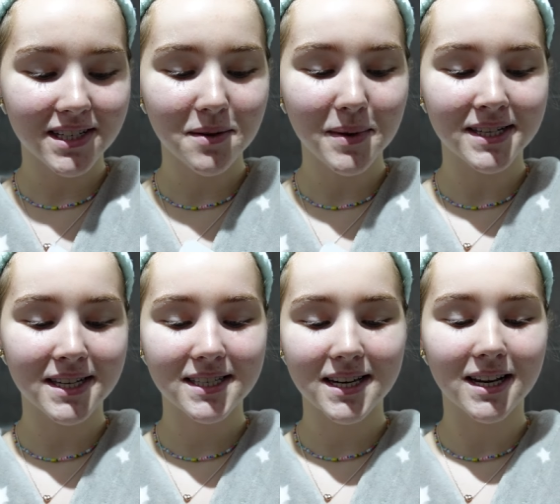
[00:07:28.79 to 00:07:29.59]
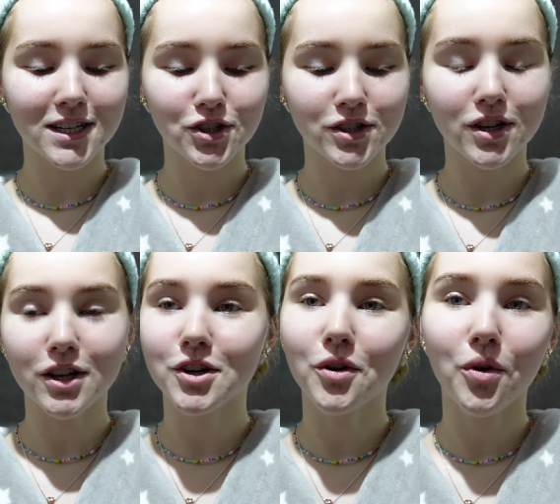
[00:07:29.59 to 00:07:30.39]
to me, Zitsticka is just
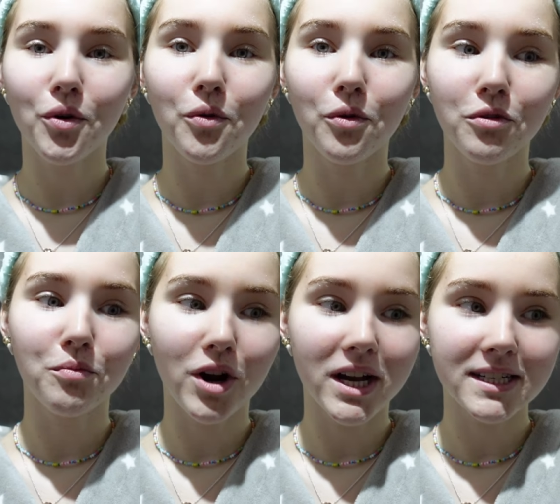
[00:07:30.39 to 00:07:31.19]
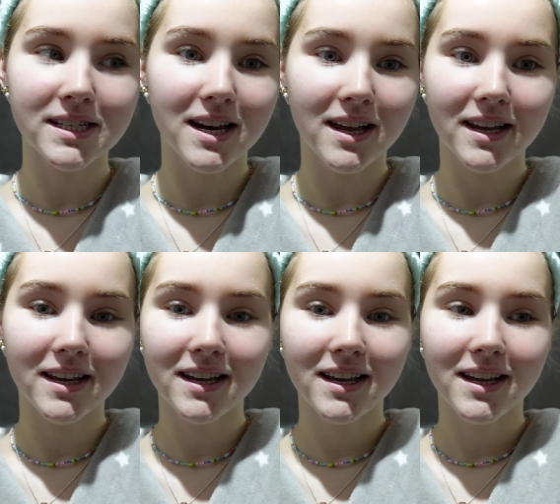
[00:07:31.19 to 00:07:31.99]
such a cool brand, like,